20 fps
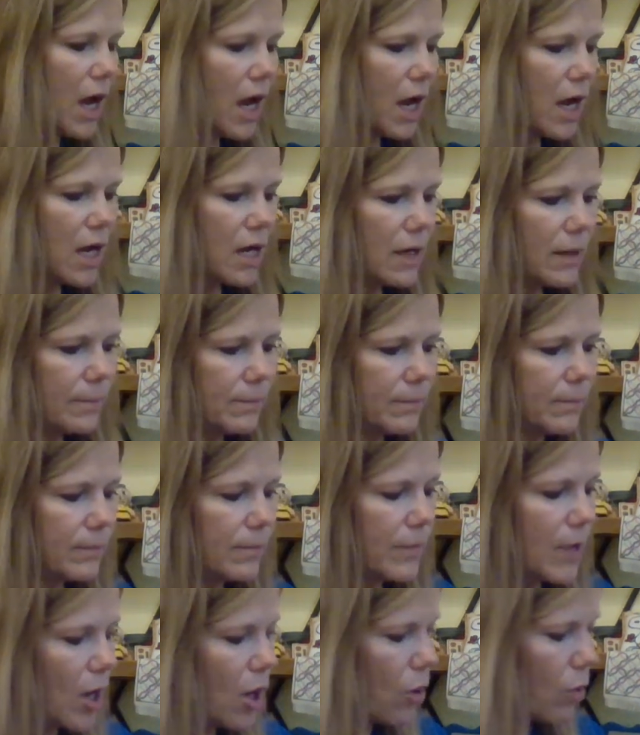Um,
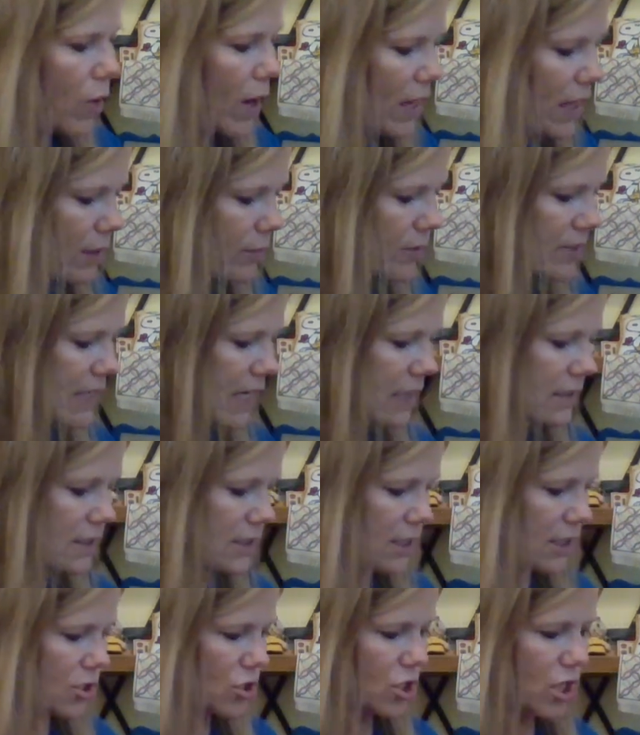while I was at
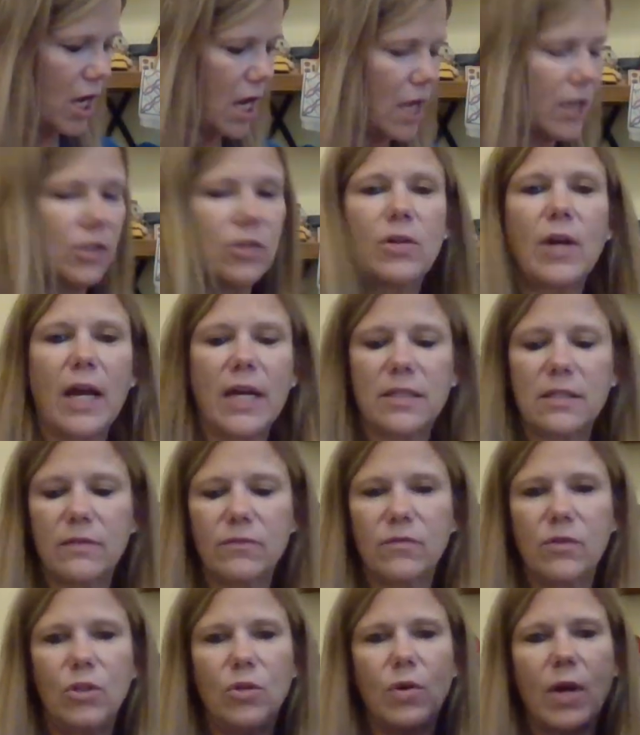StitchCon, you guys
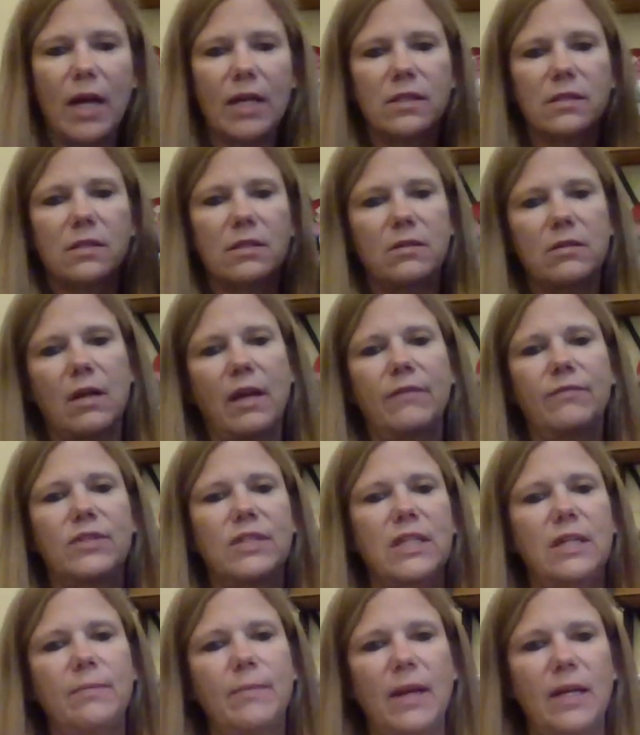have you guys have
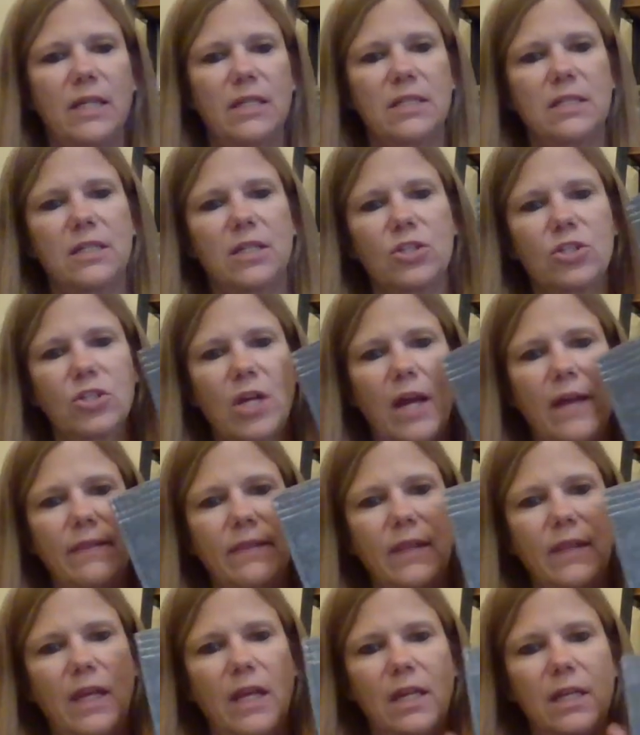seen many
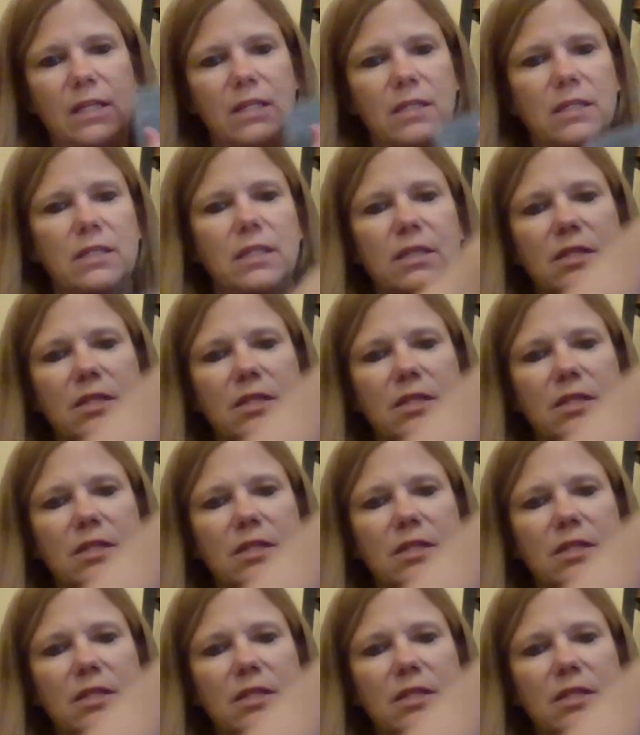StitchCon things.